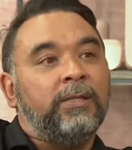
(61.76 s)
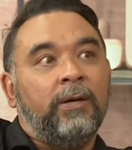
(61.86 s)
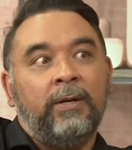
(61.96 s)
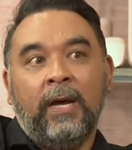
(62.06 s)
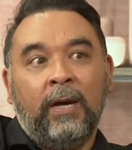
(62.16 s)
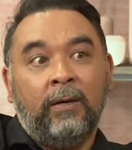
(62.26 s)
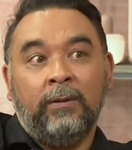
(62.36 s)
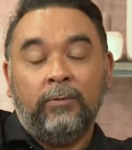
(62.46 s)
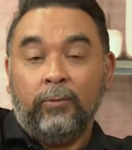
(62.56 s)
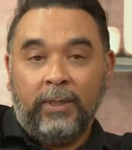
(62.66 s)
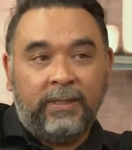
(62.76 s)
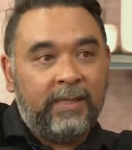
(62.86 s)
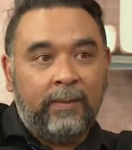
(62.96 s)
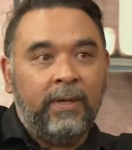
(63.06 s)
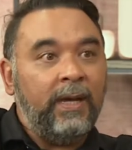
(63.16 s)
so now with the
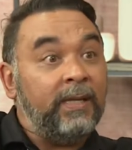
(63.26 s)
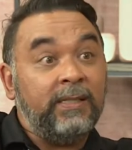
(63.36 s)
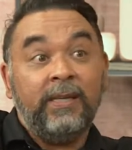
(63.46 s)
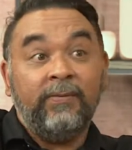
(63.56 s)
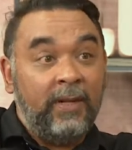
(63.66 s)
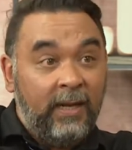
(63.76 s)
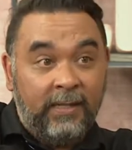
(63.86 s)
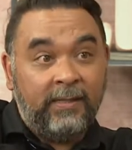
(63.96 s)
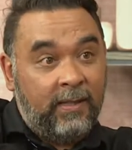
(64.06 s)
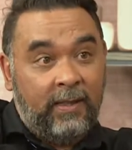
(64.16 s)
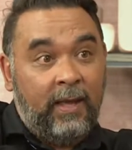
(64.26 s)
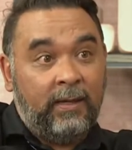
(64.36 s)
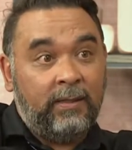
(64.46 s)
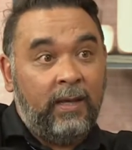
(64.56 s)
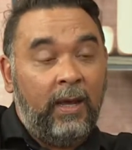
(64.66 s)
summer it's even less than
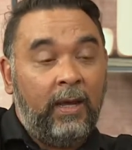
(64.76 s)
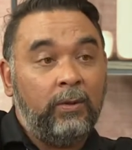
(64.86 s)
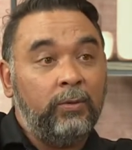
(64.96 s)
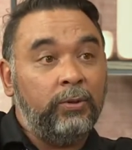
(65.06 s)
that, and